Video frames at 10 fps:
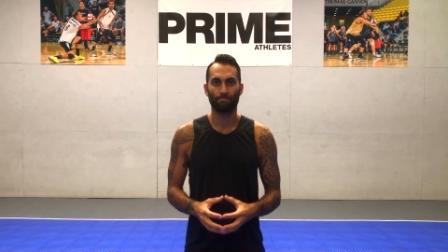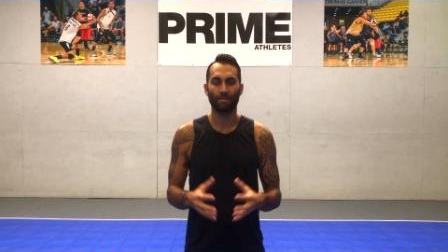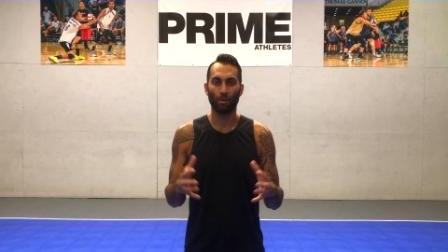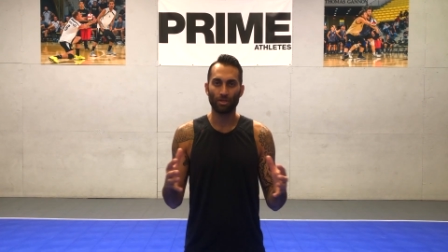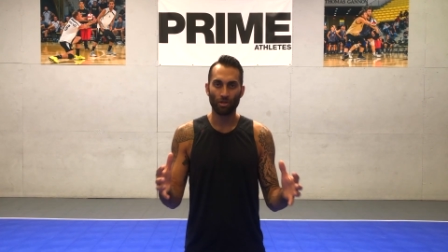
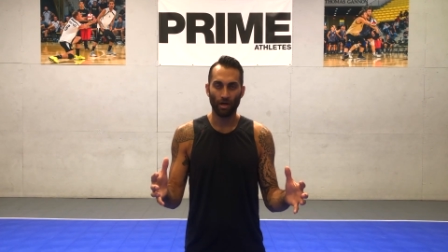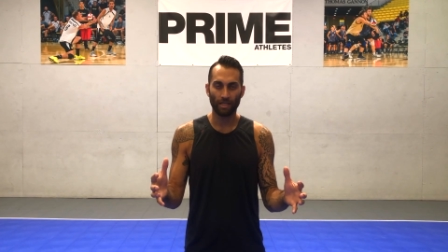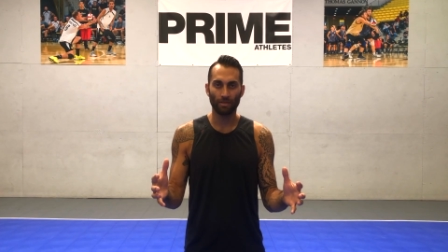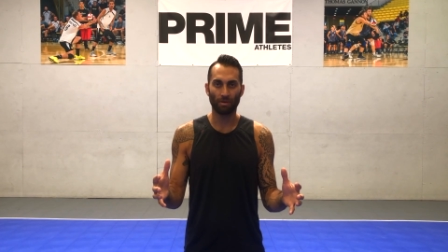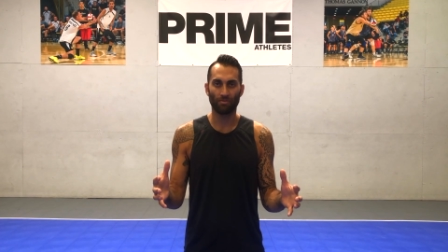Now, when
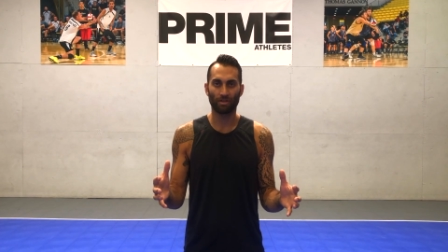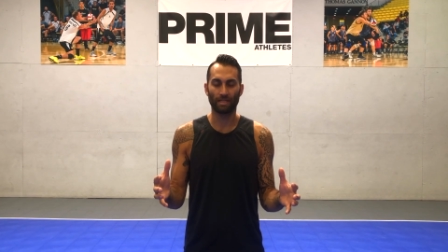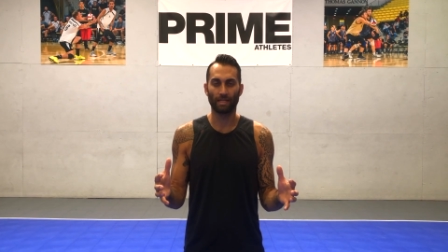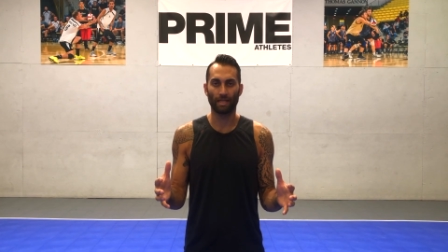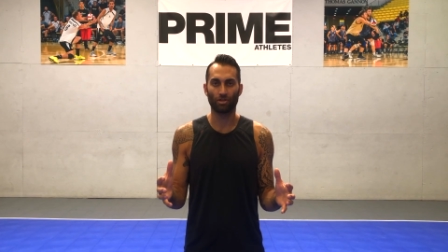talking about the
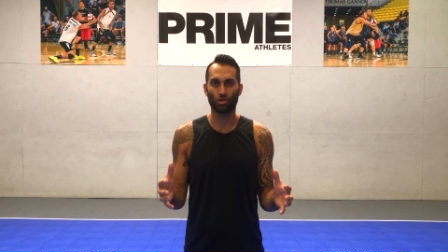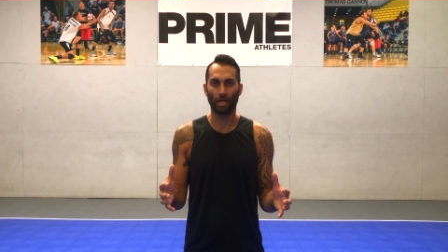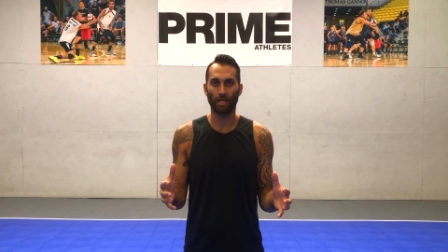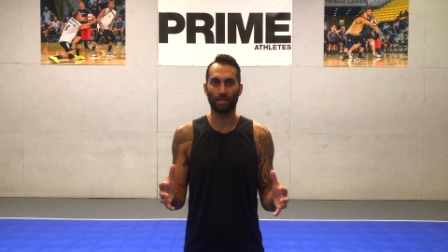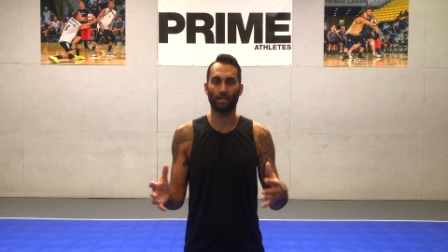kinetic
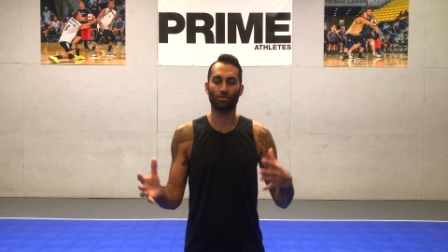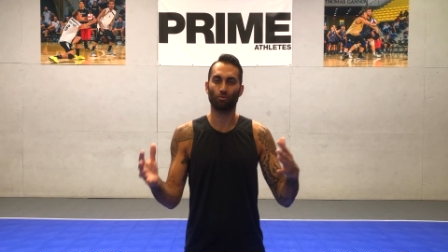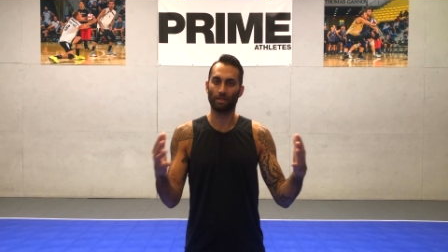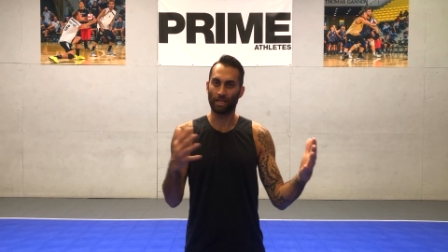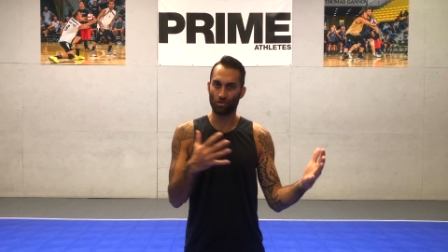chain and its
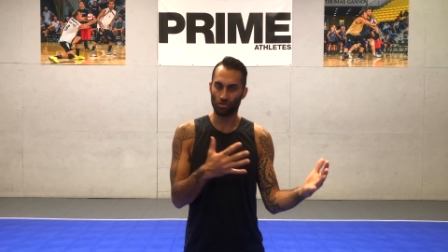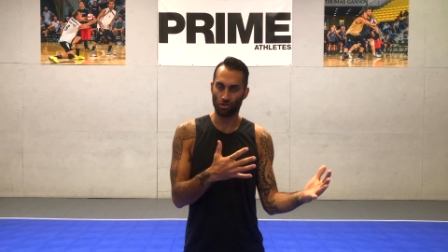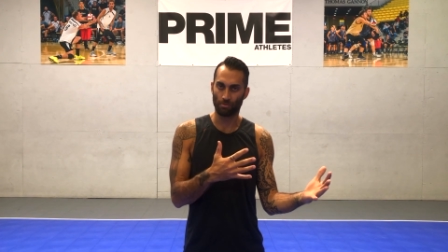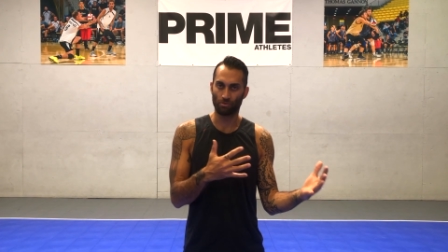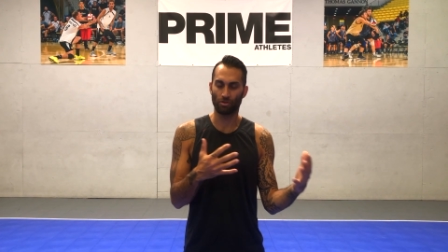
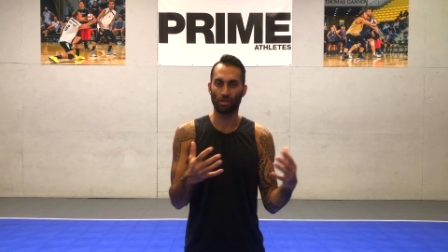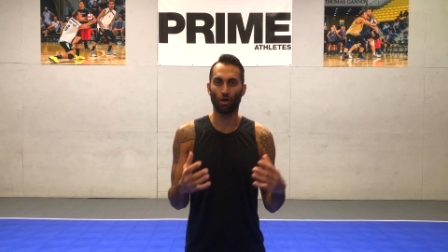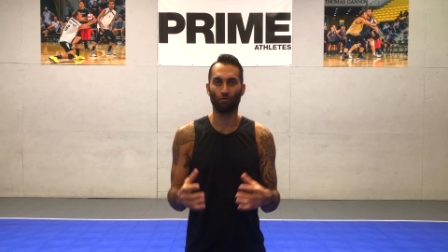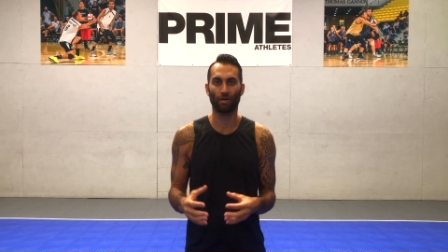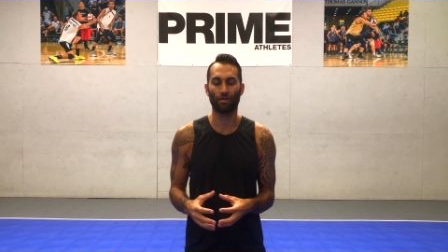relationship to the
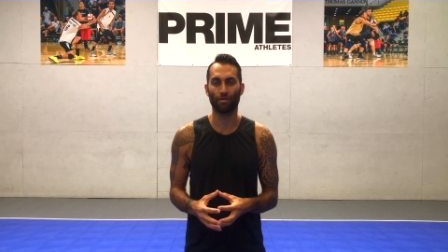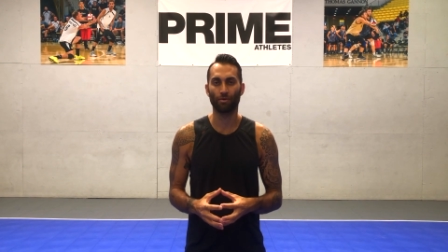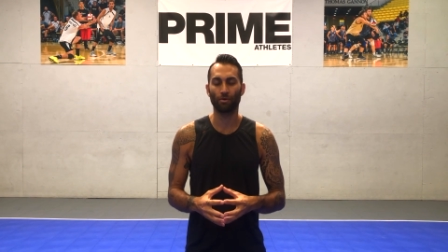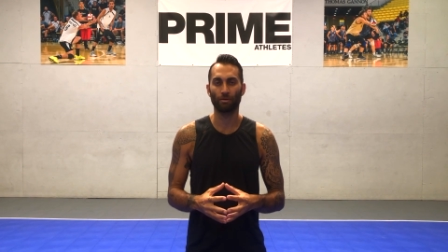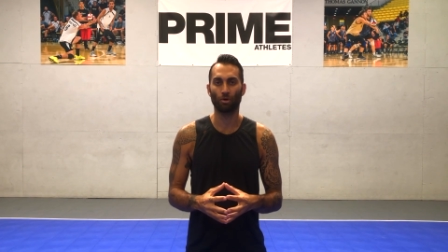overhead
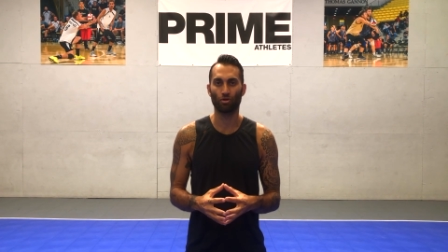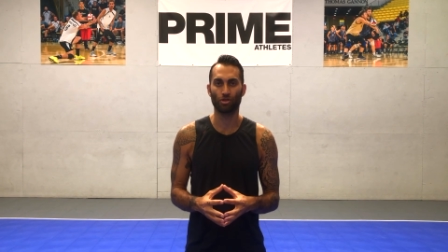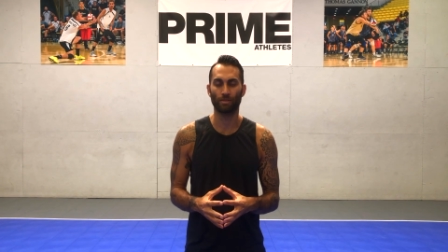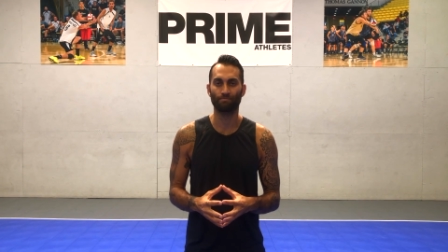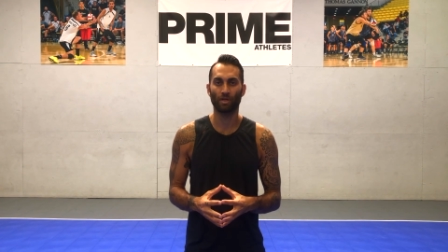throwing
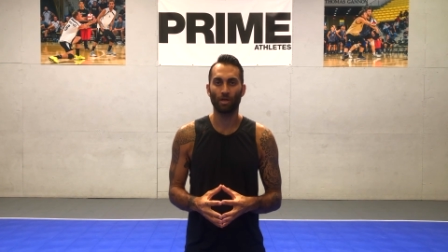motion,